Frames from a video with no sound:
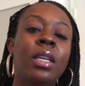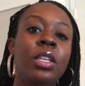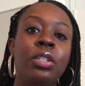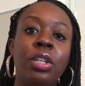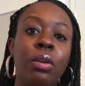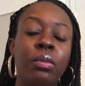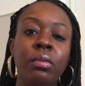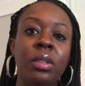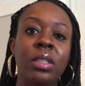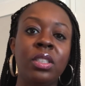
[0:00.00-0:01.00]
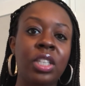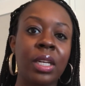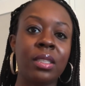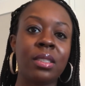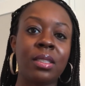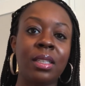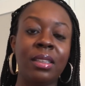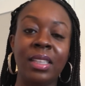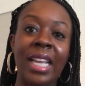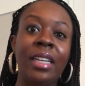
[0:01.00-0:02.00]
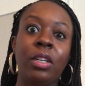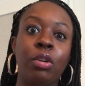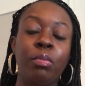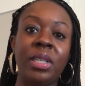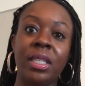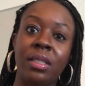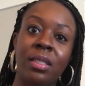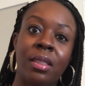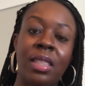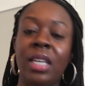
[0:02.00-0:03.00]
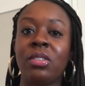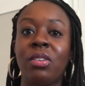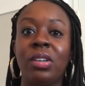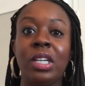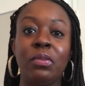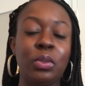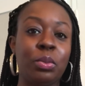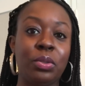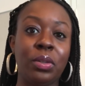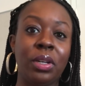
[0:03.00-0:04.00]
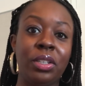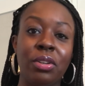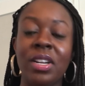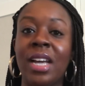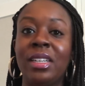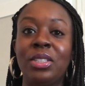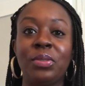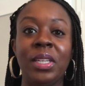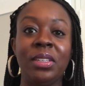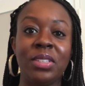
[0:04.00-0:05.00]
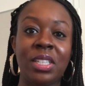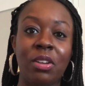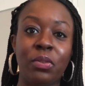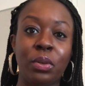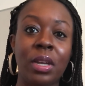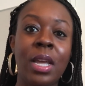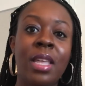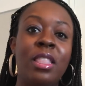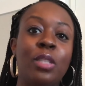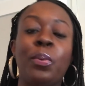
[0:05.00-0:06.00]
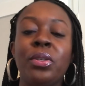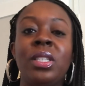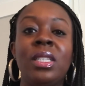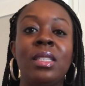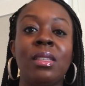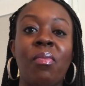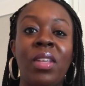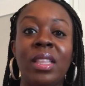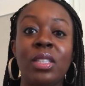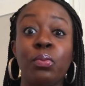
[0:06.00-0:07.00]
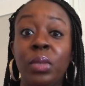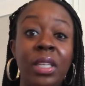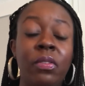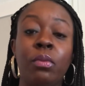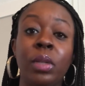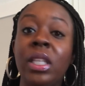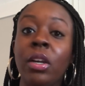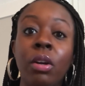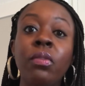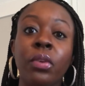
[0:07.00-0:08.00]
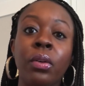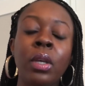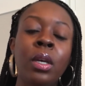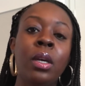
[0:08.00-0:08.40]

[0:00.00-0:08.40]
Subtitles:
you don't just let it go because things are uncomfortable or you're not enjoying yourself or this person did something that's even really hurtful.